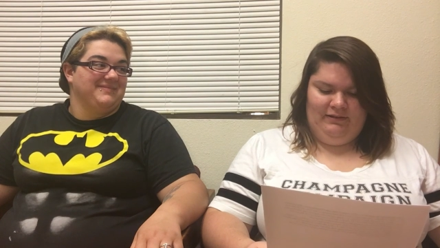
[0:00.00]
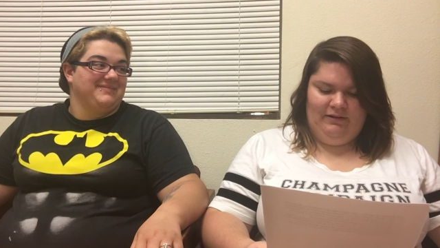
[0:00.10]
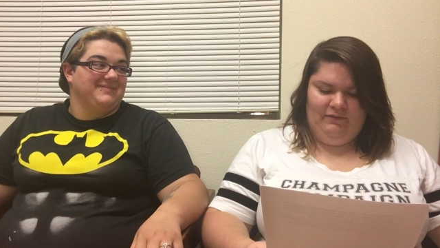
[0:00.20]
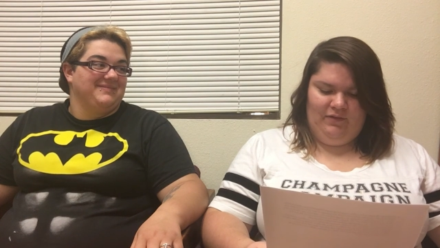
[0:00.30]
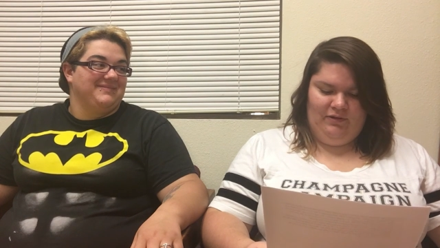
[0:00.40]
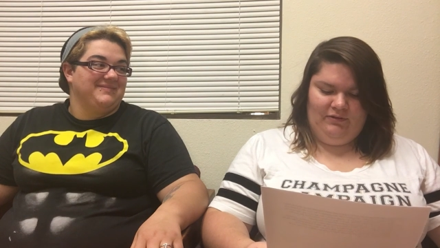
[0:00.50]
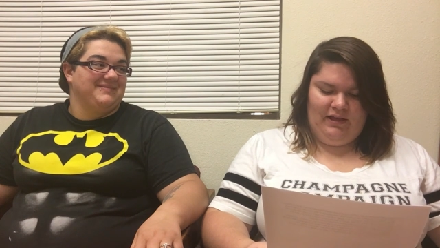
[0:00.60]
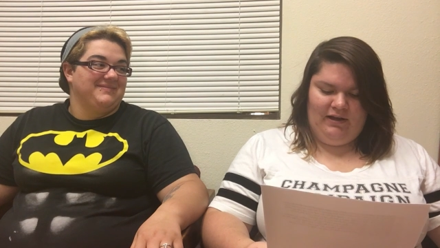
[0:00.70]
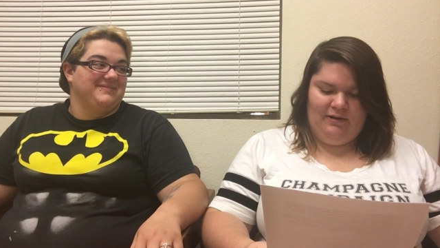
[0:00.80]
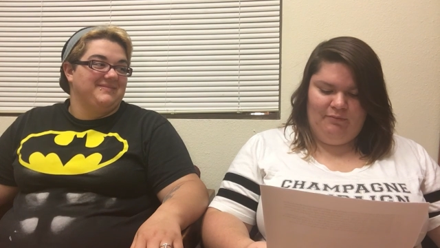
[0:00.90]
Speaker 1: The DeVilles
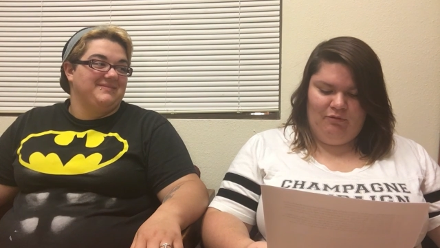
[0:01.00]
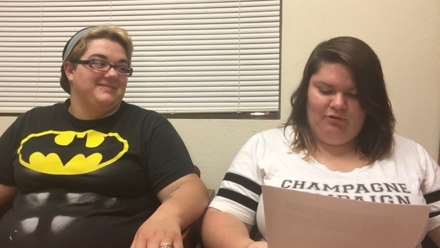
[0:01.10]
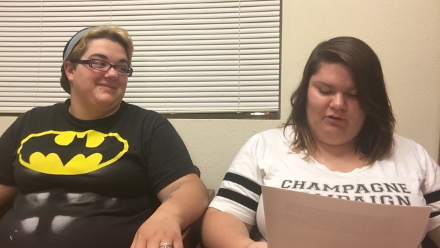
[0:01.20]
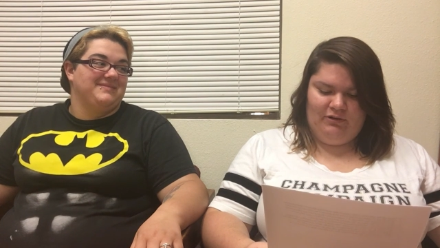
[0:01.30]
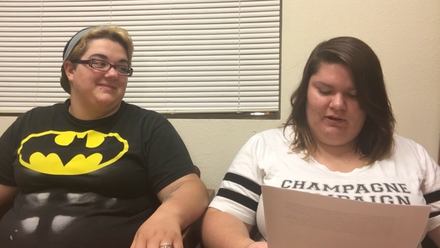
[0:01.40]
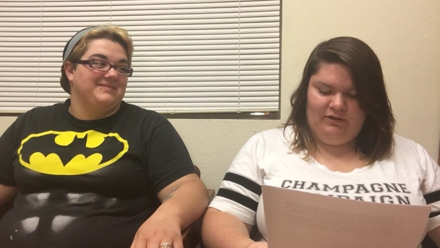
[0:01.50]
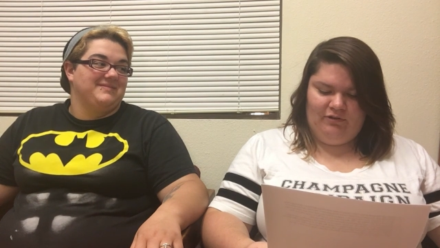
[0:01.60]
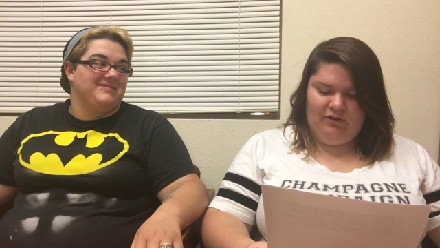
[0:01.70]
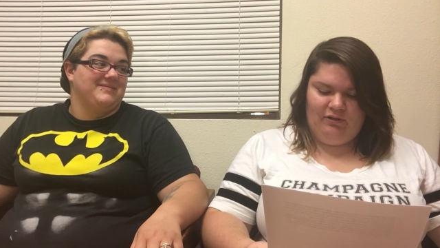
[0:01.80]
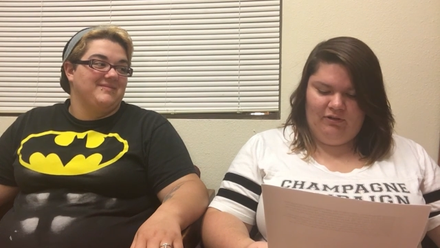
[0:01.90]
had an abortion.
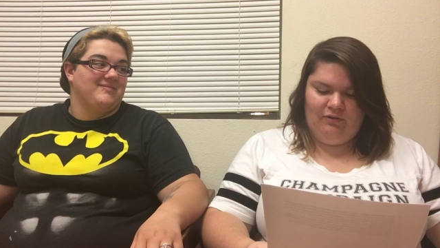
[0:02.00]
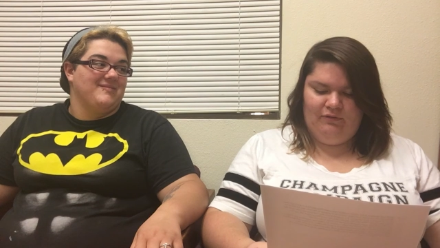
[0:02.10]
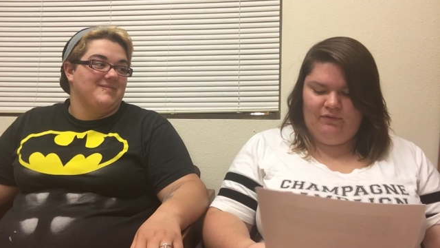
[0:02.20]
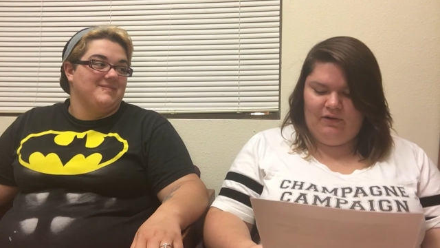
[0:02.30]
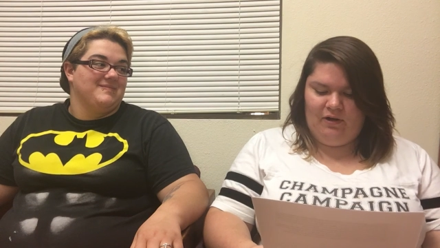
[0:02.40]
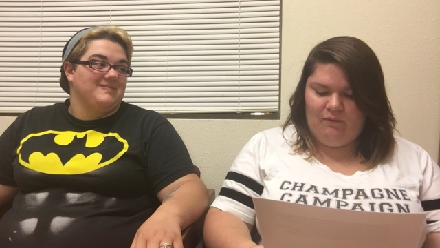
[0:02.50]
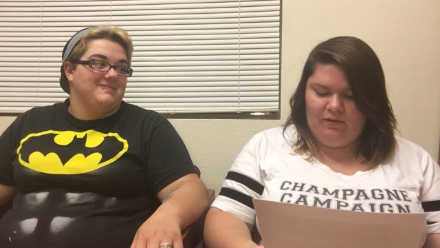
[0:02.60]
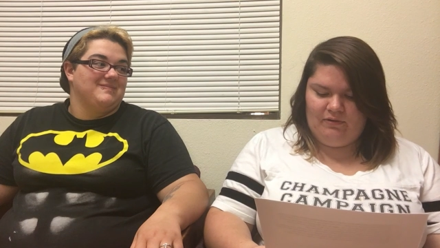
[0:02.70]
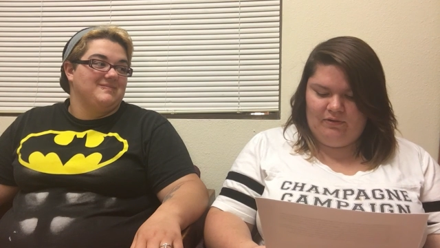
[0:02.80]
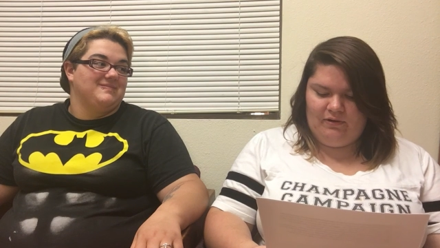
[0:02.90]
Angelica couldn't figure out
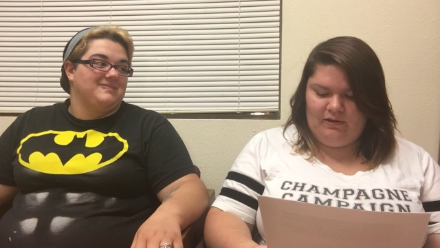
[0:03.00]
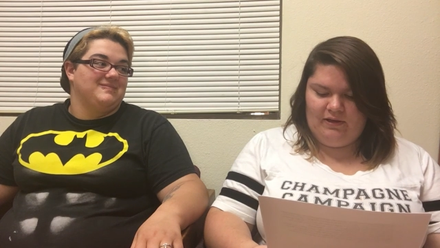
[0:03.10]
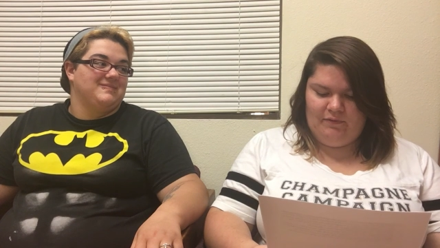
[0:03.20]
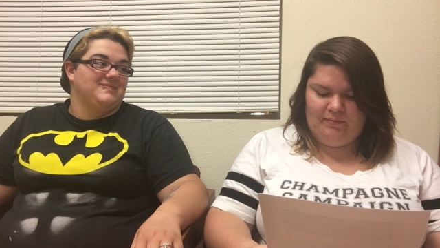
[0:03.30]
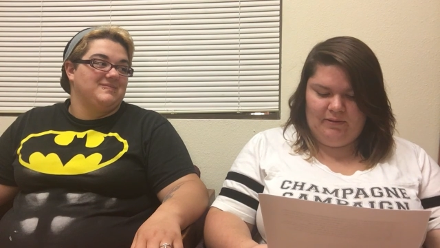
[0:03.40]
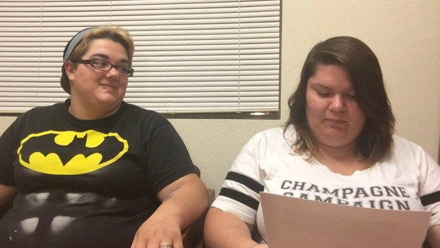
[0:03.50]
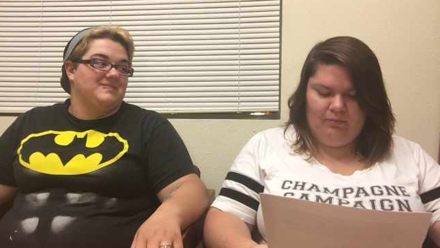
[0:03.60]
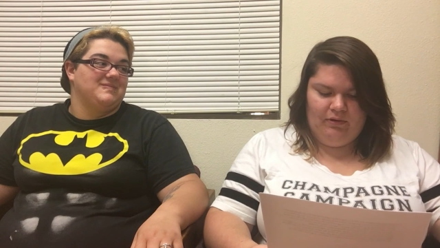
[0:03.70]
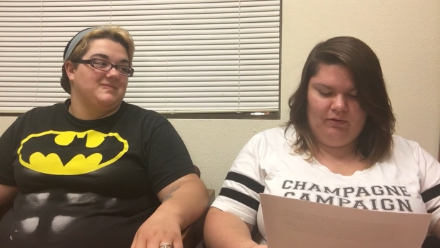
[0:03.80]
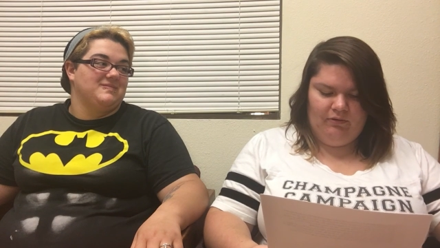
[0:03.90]
whether it would be a
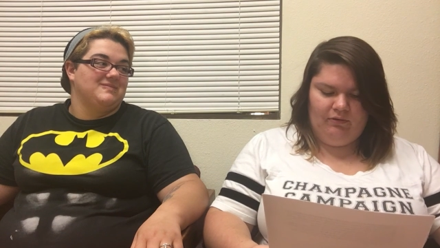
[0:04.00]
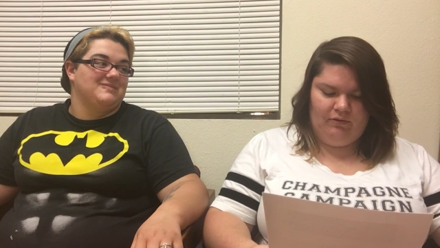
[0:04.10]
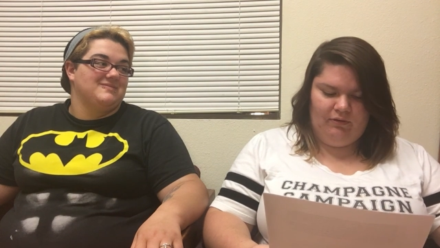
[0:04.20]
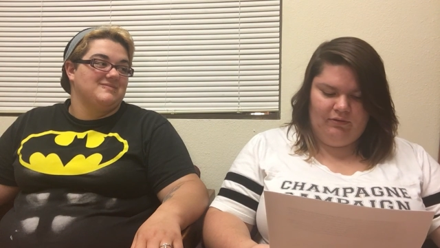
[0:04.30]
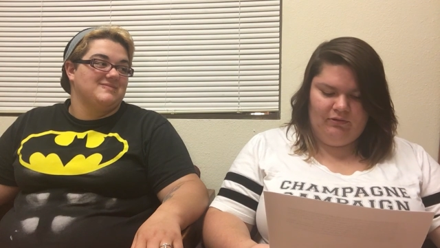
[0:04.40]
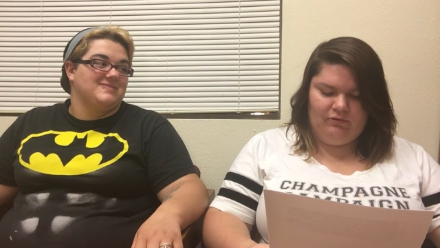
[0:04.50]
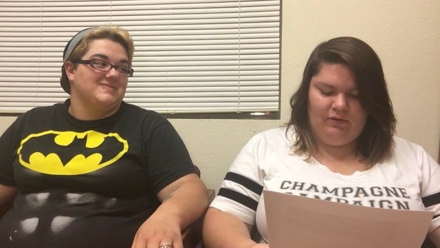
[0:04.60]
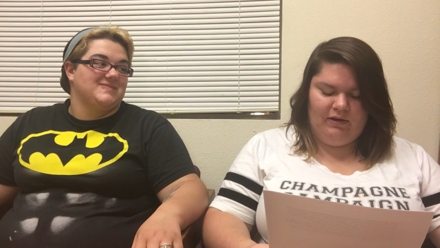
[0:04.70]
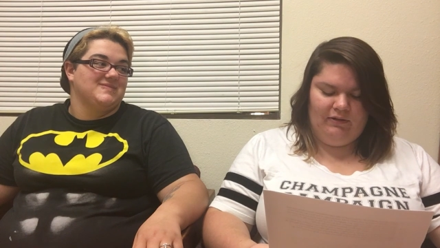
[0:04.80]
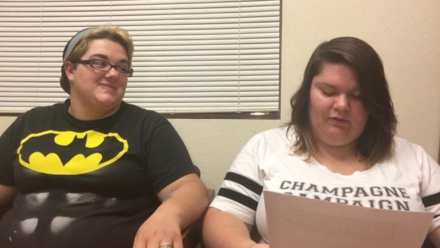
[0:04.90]
boy or a girl, thus
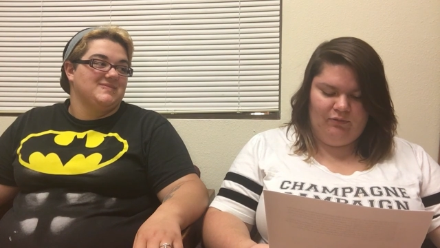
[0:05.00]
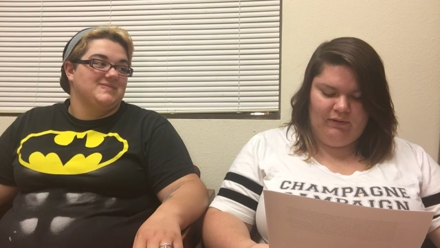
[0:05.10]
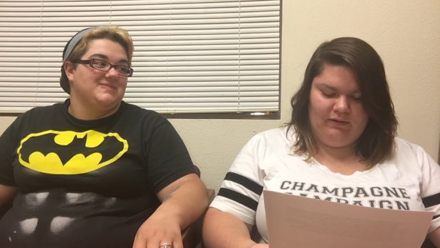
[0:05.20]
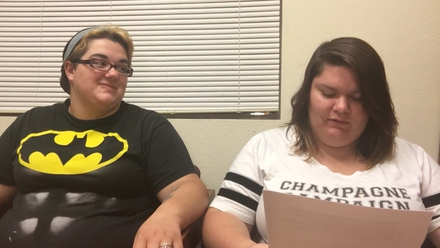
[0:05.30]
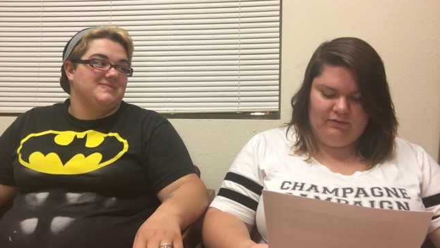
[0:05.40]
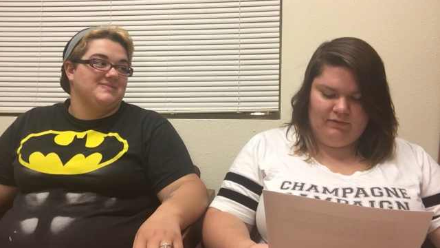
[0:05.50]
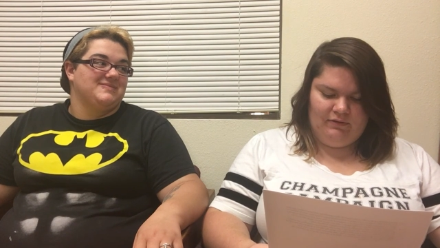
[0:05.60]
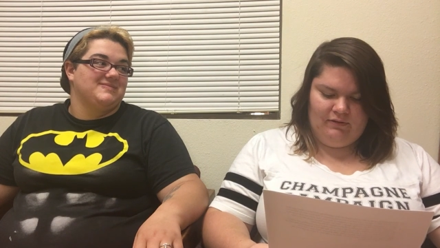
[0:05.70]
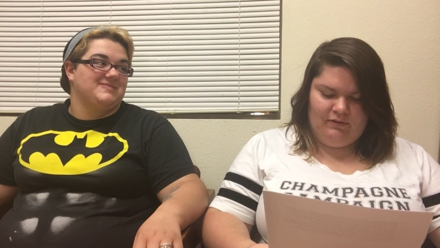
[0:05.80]
creating the twins.